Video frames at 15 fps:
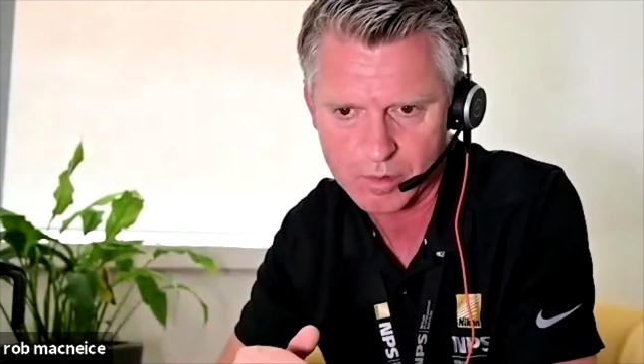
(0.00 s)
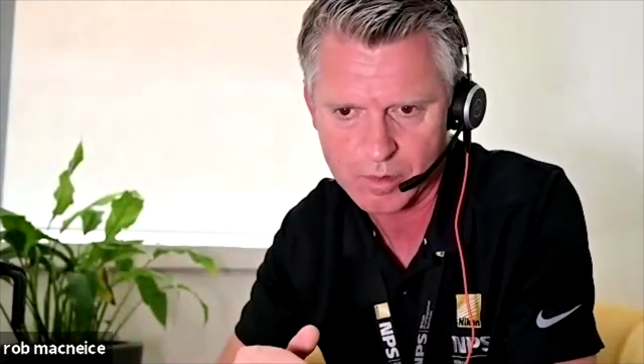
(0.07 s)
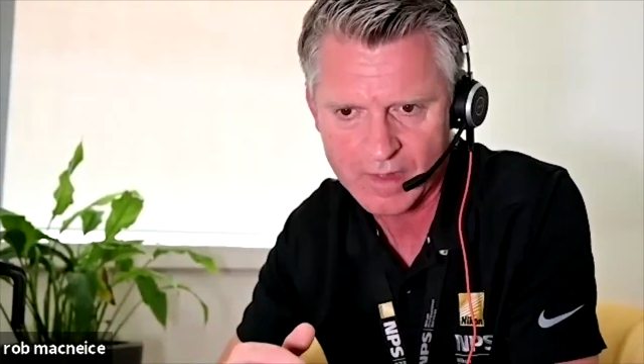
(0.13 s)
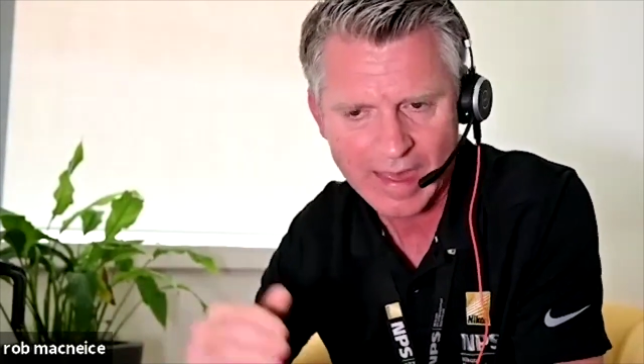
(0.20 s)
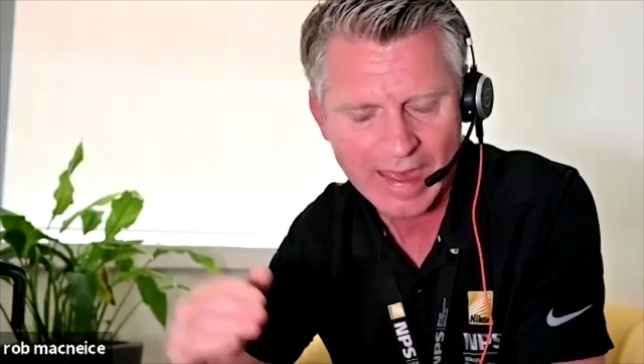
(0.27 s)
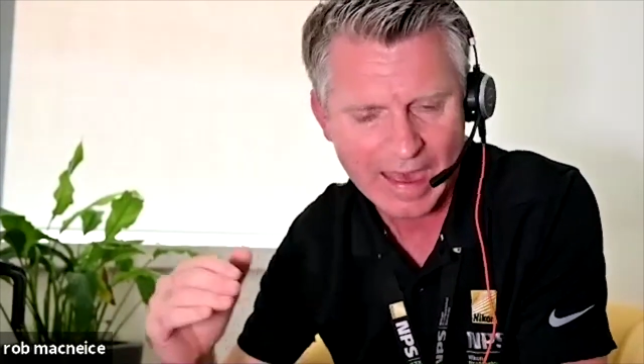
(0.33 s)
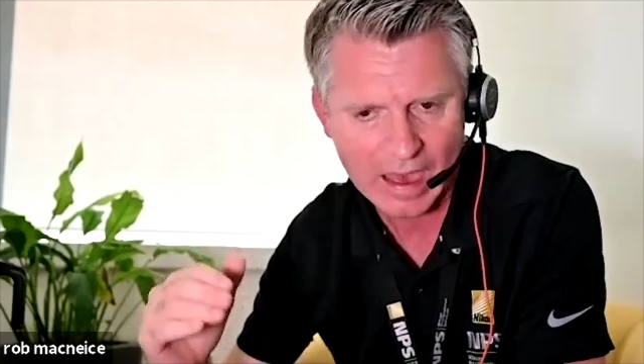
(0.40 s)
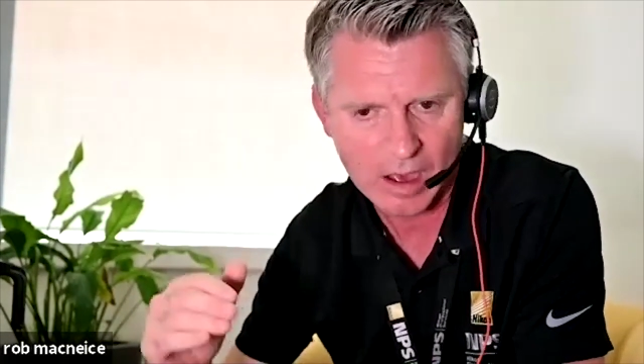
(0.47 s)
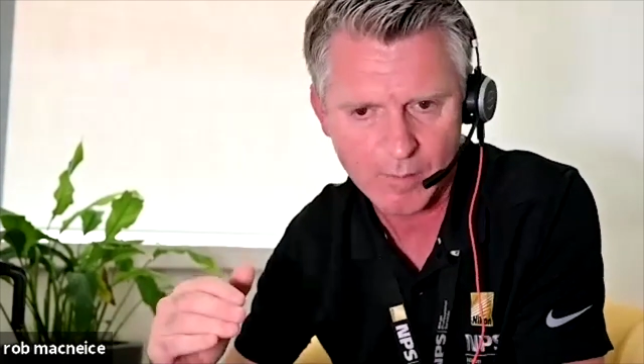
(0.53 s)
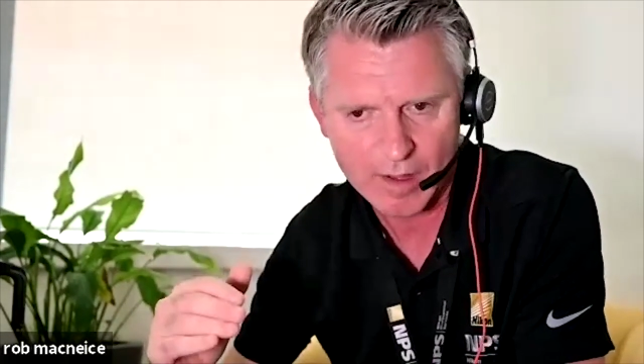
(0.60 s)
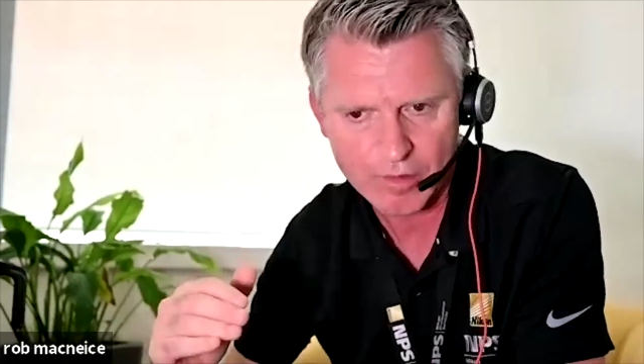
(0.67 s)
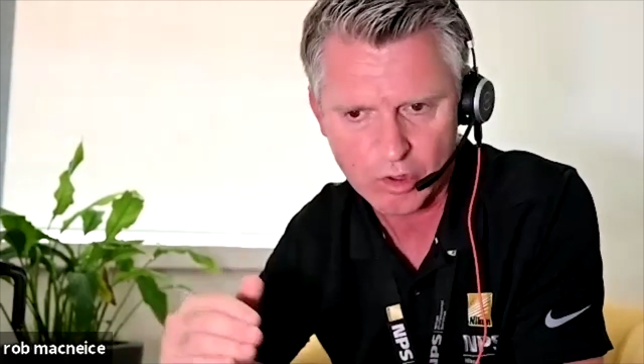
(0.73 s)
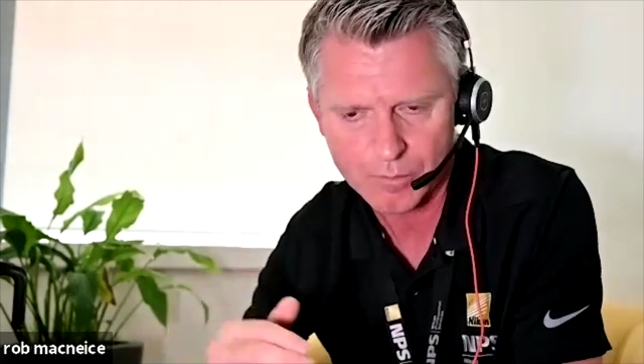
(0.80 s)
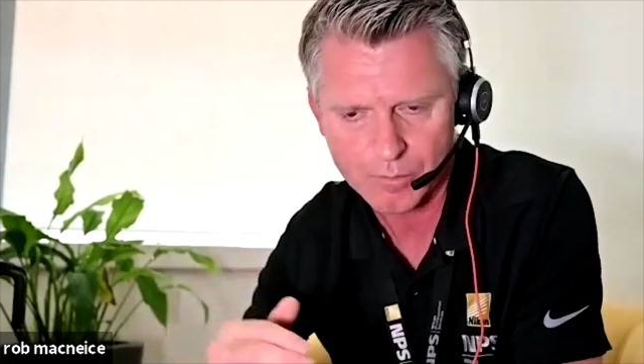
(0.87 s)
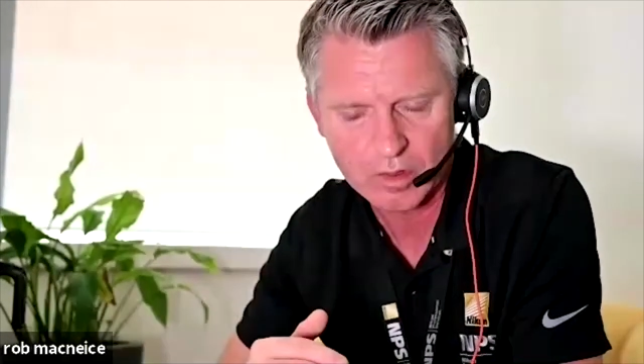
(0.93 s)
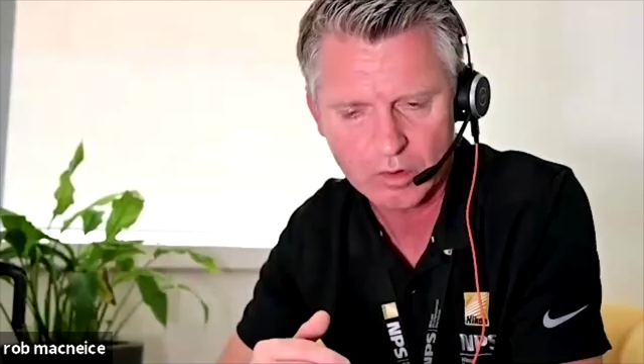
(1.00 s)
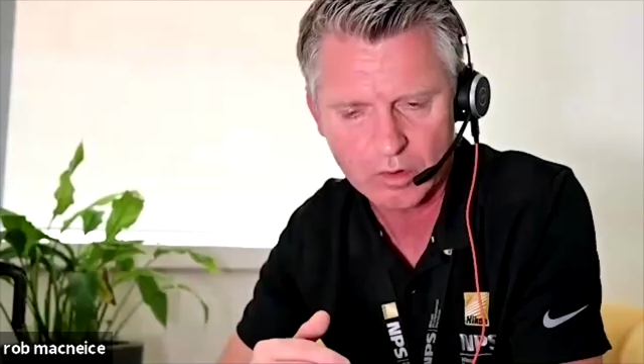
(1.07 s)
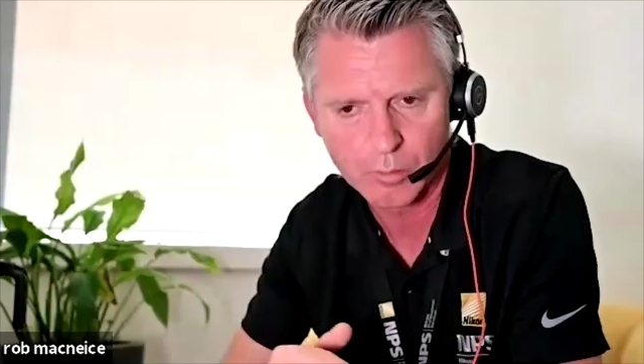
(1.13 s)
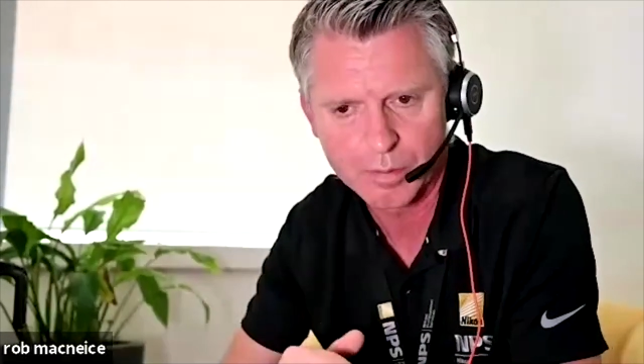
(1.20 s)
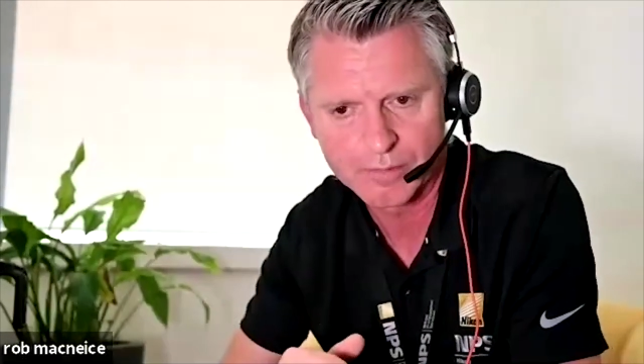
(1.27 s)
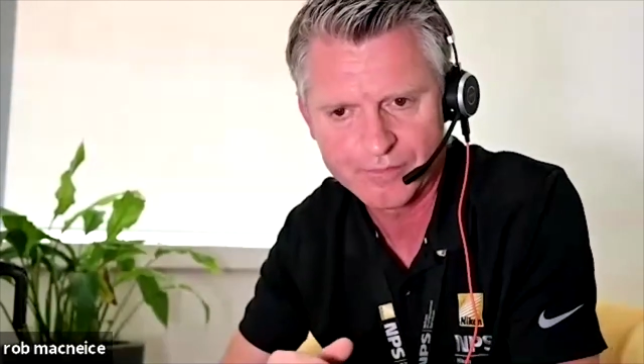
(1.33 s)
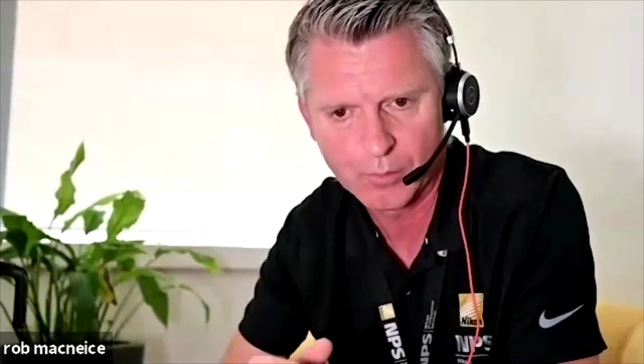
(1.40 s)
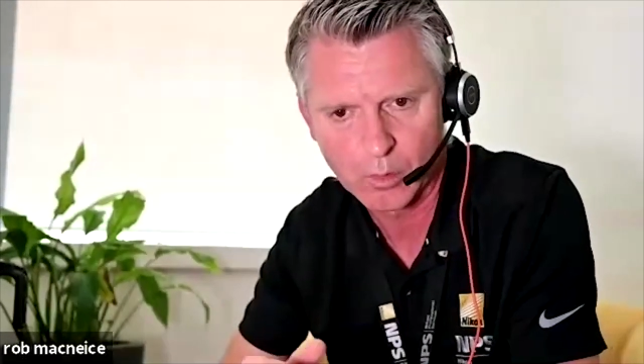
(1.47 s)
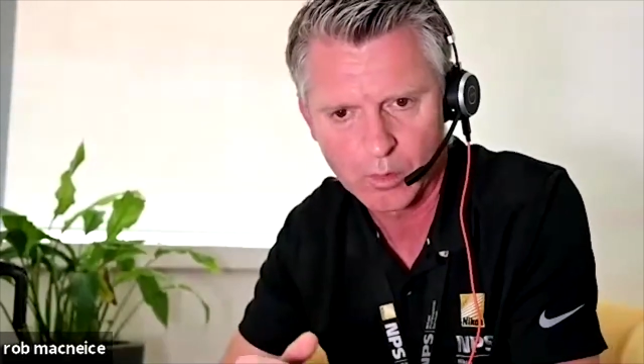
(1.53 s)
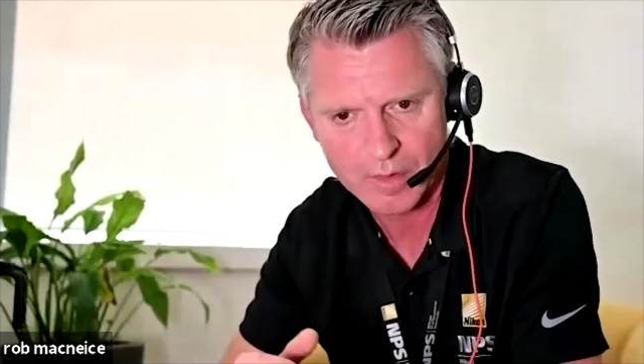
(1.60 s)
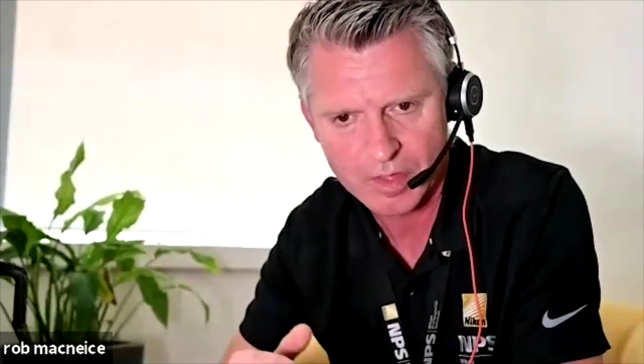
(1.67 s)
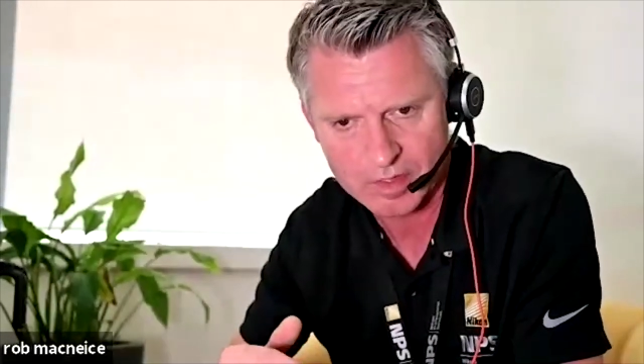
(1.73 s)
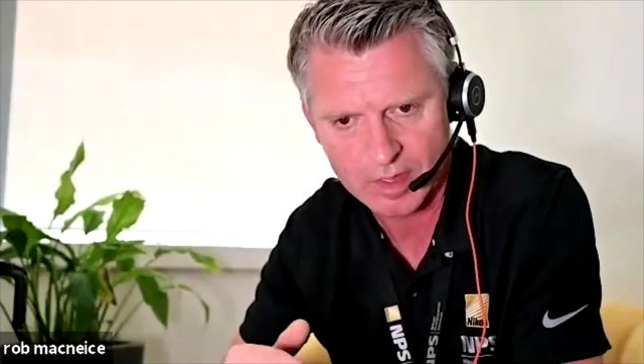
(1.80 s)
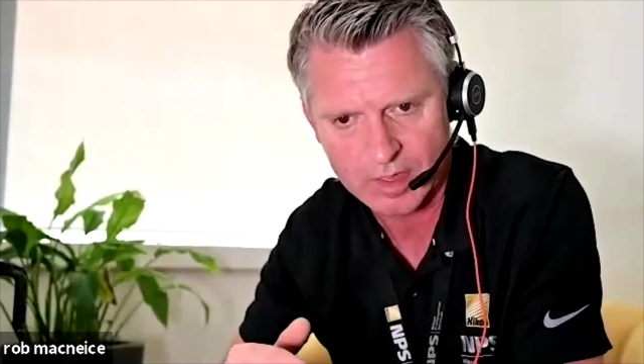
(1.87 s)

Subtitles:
how much optical performance that you